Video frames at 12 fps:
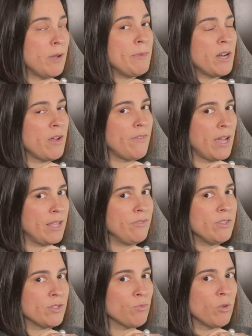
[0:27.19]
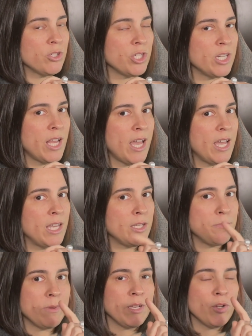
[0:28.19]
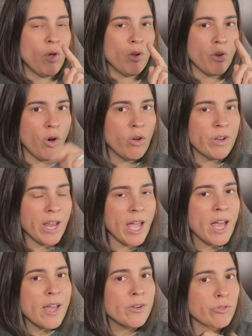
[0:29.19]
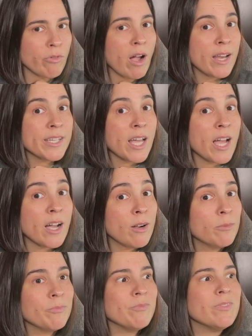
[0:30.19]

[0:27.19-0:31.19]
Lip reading: I mean, I've had this watch in hand, but not on hand right now.